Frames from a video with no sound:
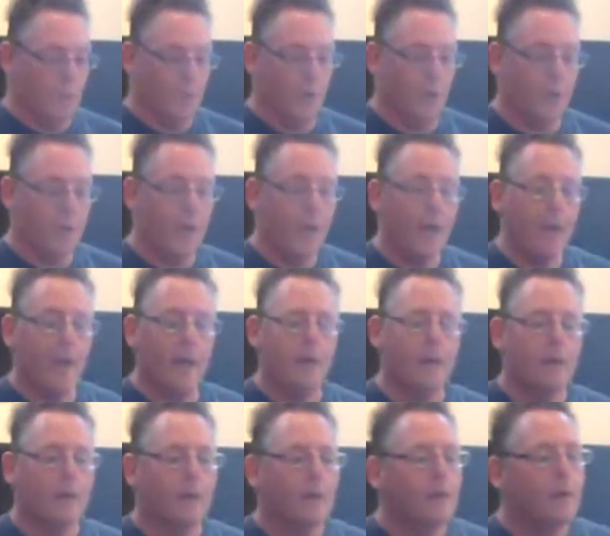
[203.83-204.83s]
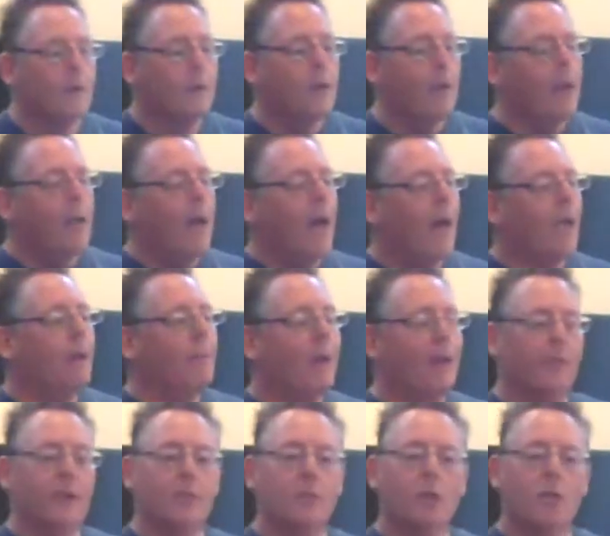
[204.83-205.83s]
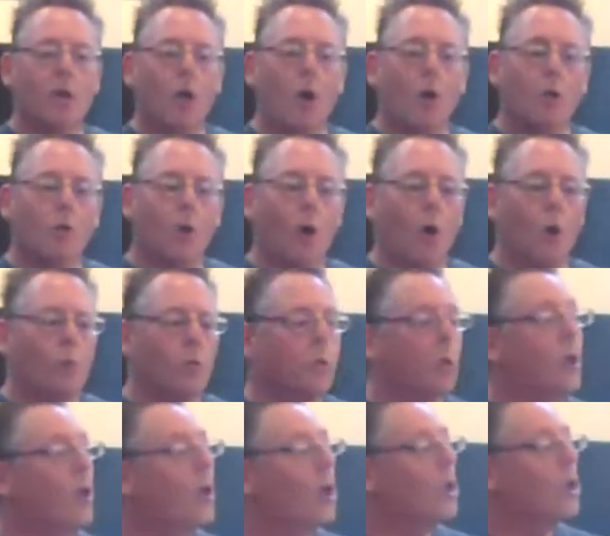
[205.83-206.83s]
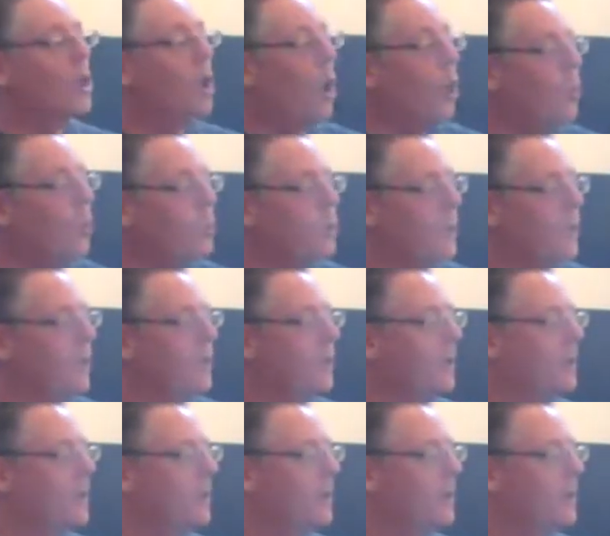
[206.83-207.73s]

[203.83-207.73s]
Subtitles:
doing okay. And I met this girl called Goldie.